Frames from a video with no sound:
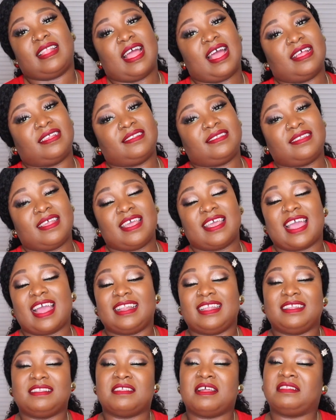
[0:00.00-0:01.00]
last thing.
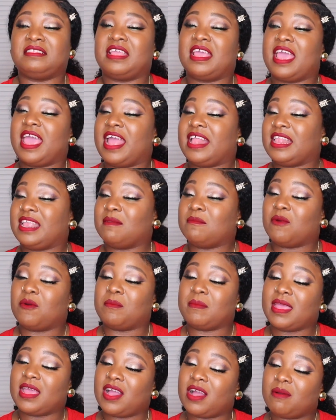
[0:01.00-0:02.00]
I did not get any
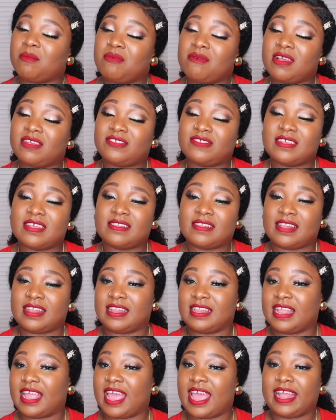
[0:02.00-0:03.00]
more makeup brushes. I
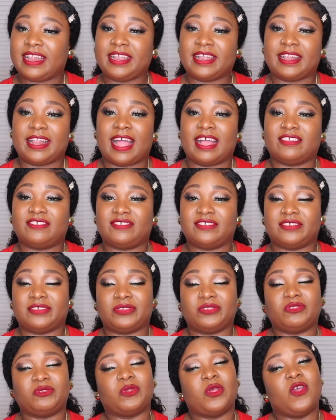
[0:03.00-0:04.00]
didn't get any
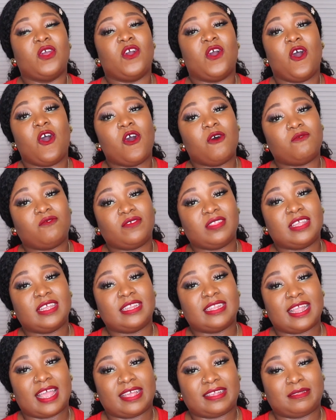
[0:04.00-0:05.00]
lashes.
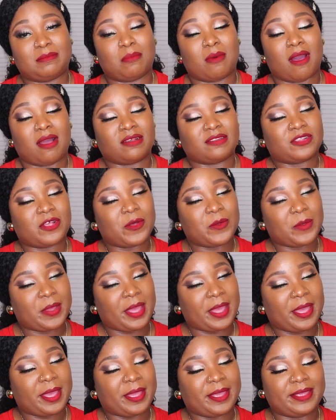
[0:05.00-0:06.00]
Hopefully next box,
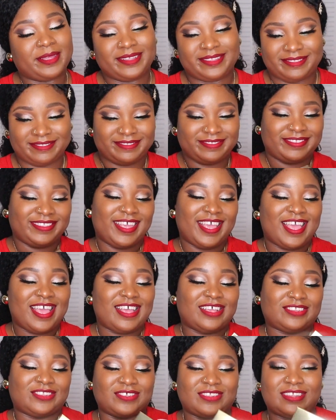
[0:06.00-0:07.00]
okay?
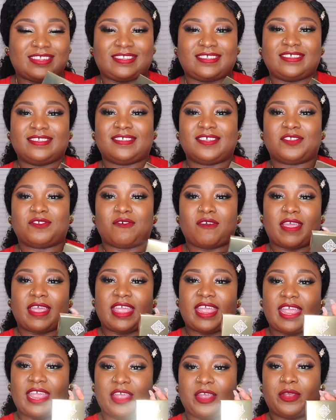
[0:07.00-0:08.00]
So this is it
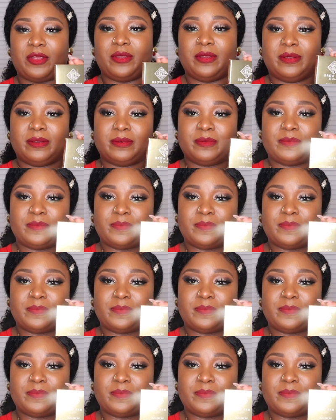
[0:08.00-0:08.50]
right here.